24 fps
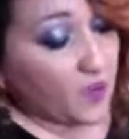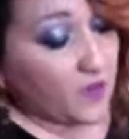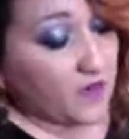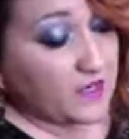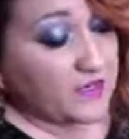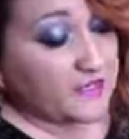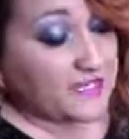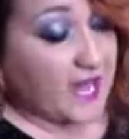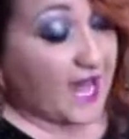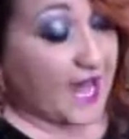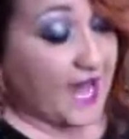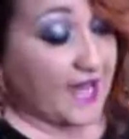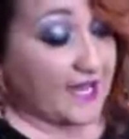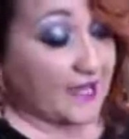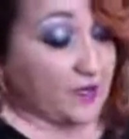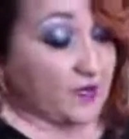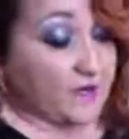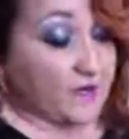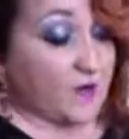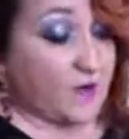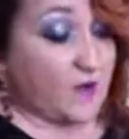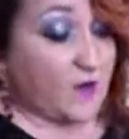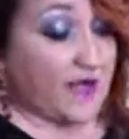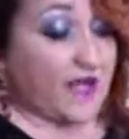tighter of
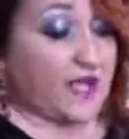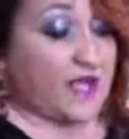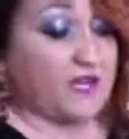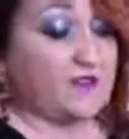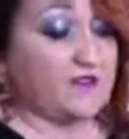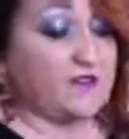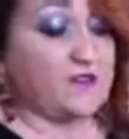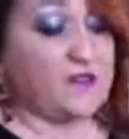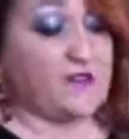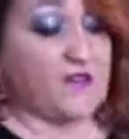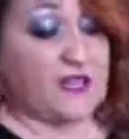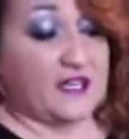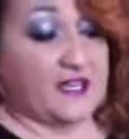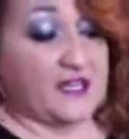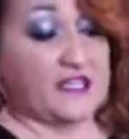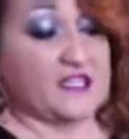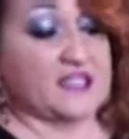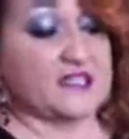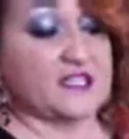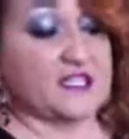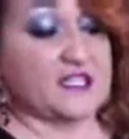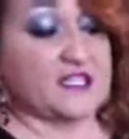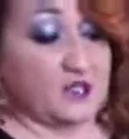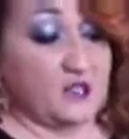a wave, like
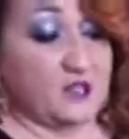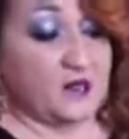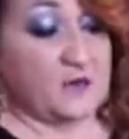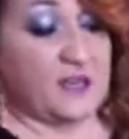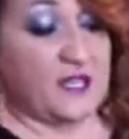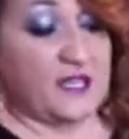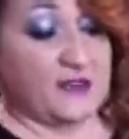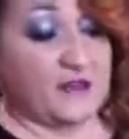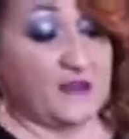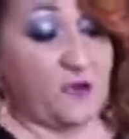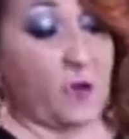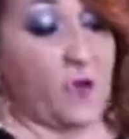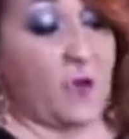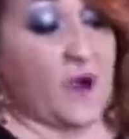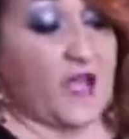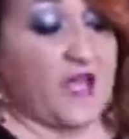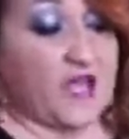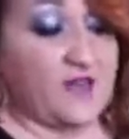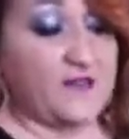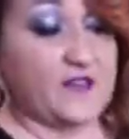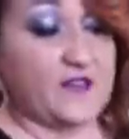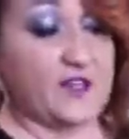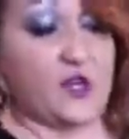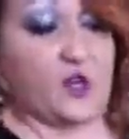it's still going to be a
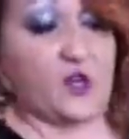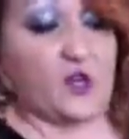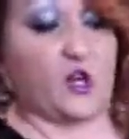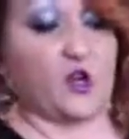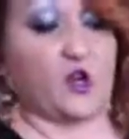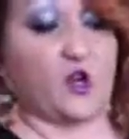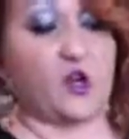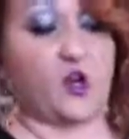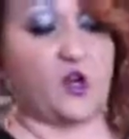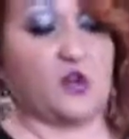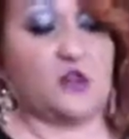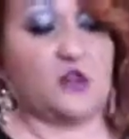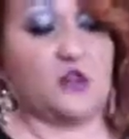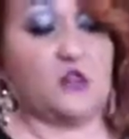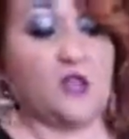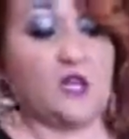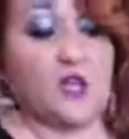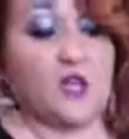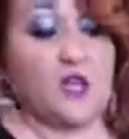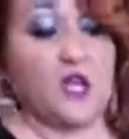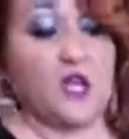wave and not a curl,